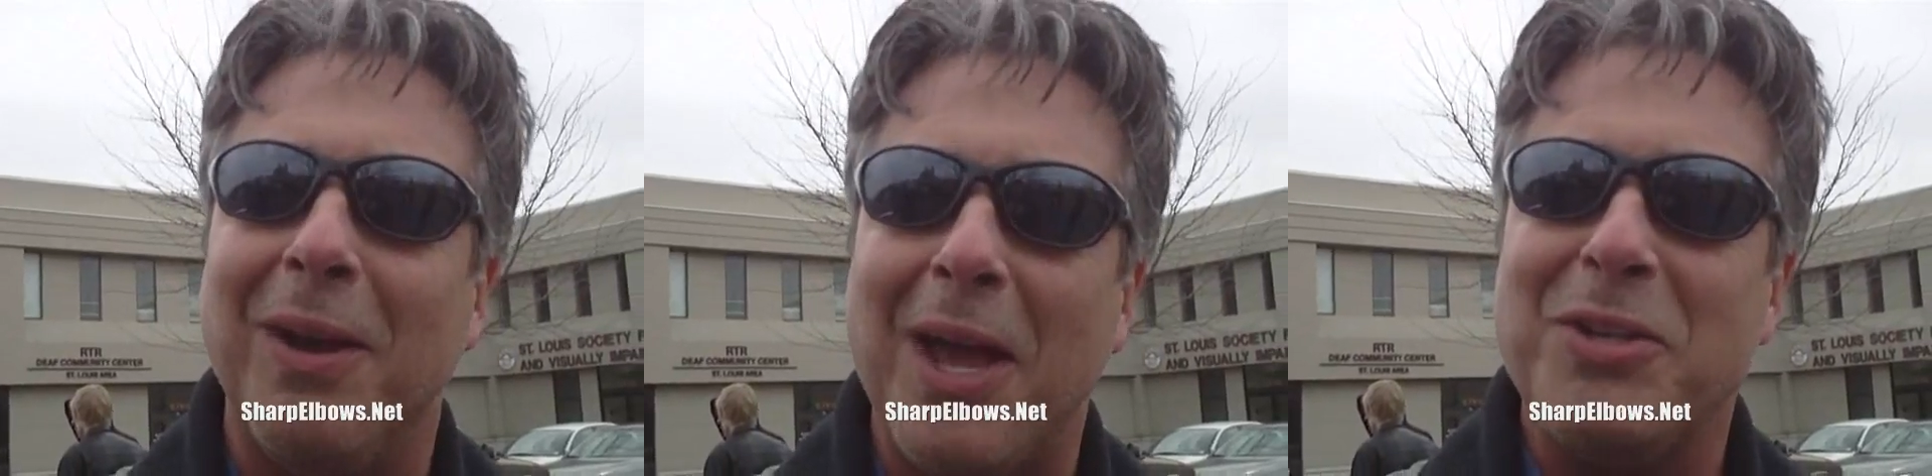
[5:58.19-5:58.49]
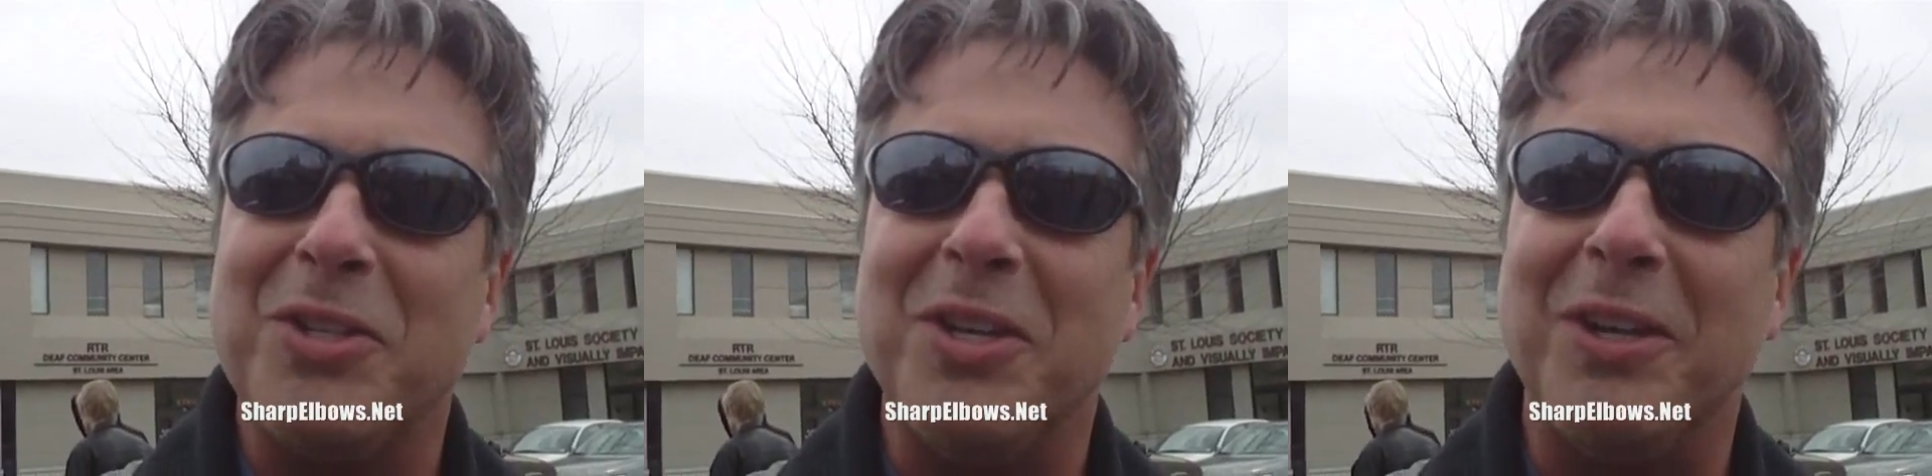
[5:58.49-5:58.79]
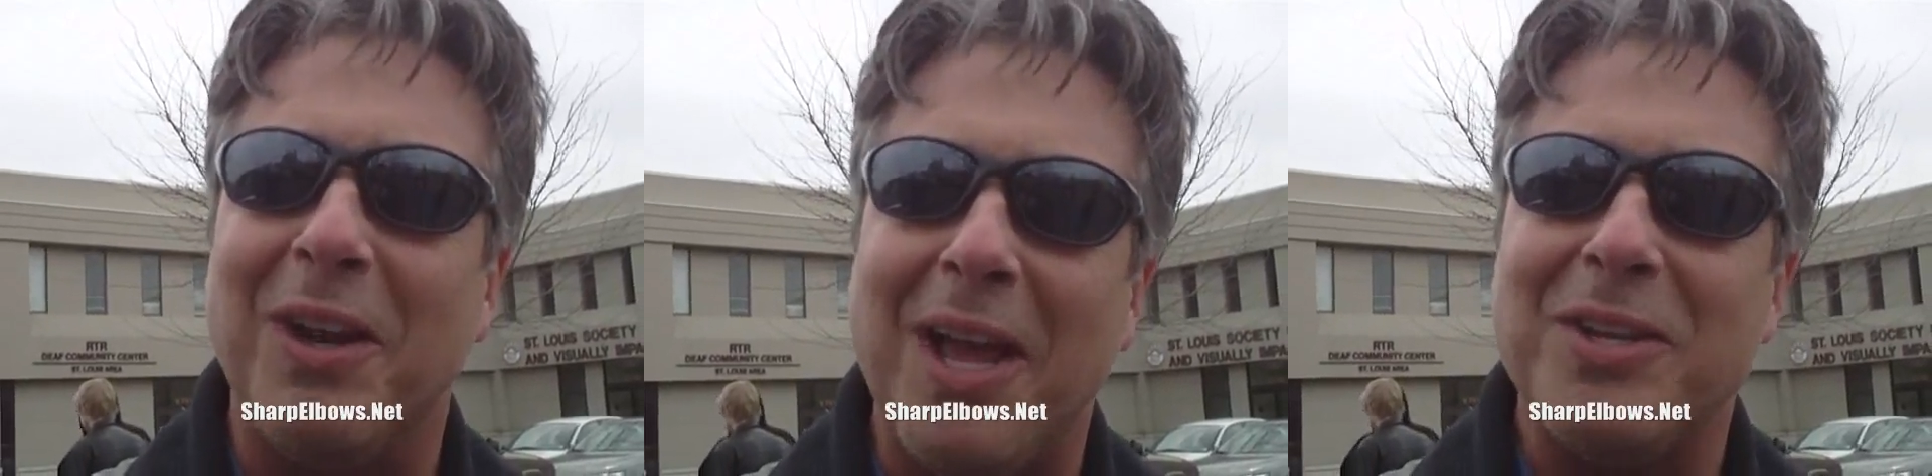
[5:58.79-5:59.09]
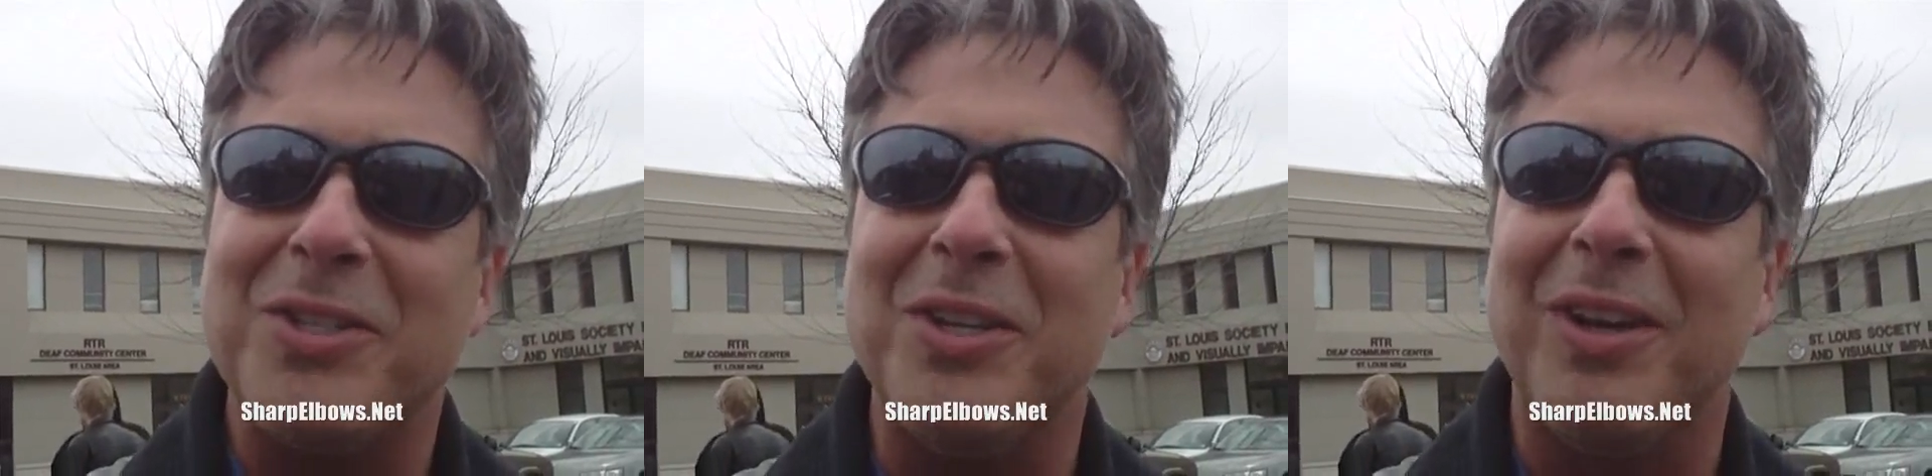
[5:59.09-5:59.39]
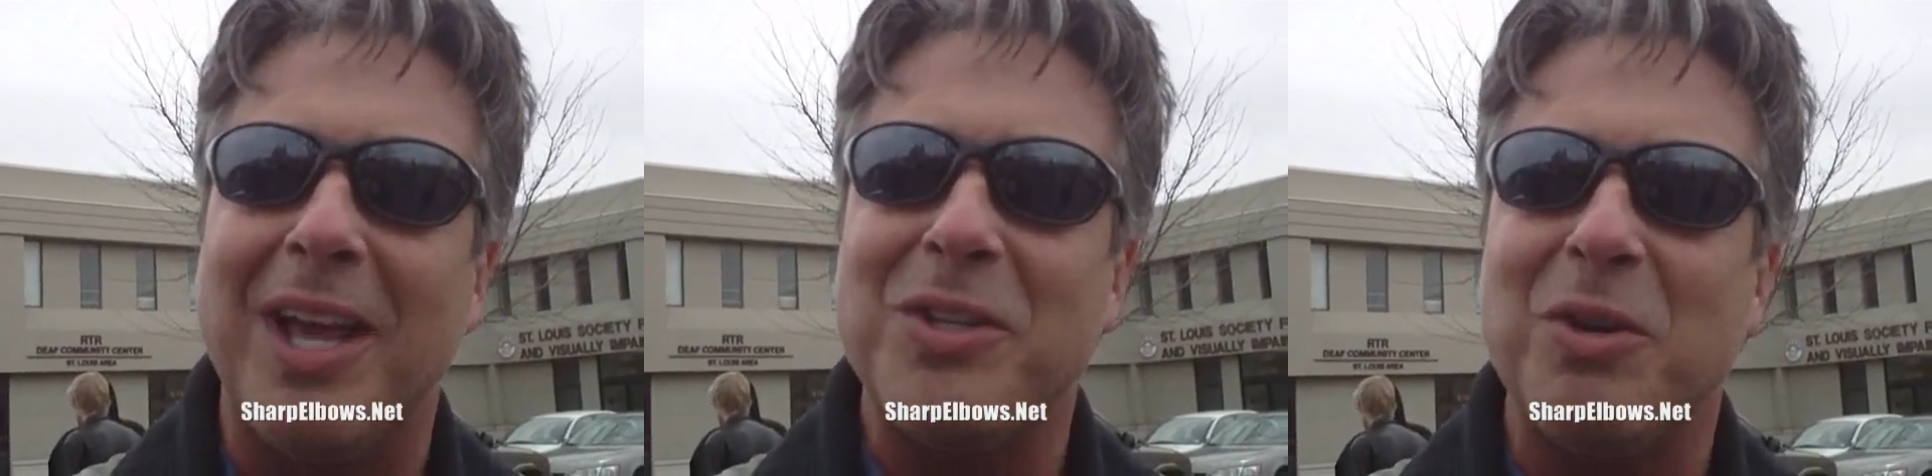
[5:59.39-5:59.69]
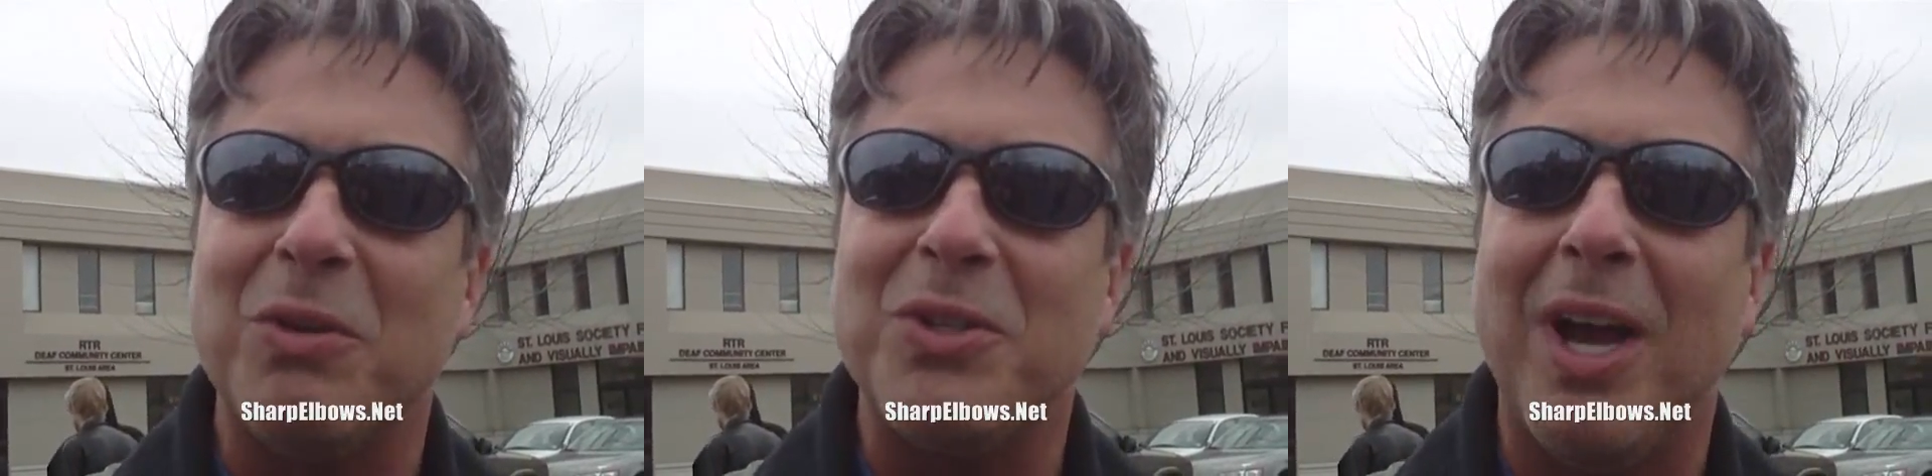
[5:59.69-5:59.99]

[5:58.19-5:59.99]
less and less and less over